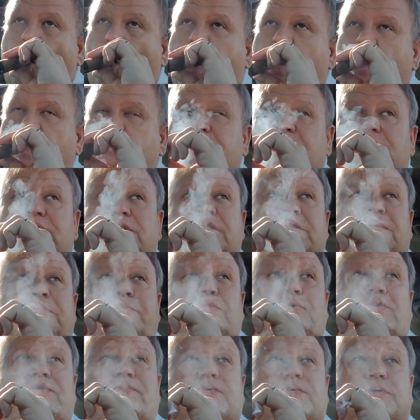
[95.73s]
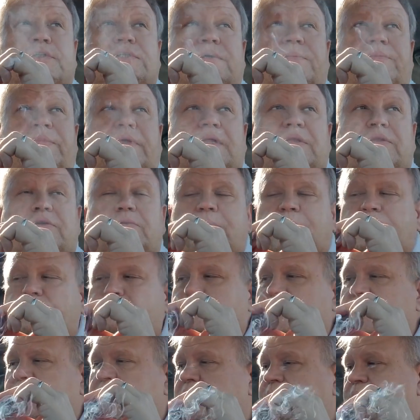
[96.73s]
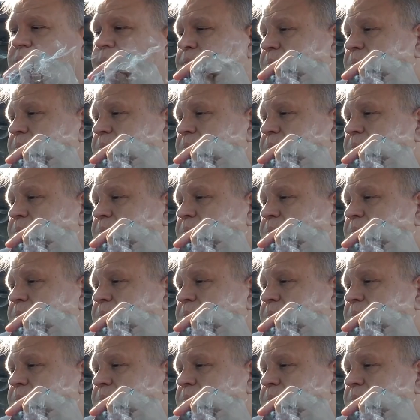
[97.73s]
I'm just in the mood for something a little bit meaty.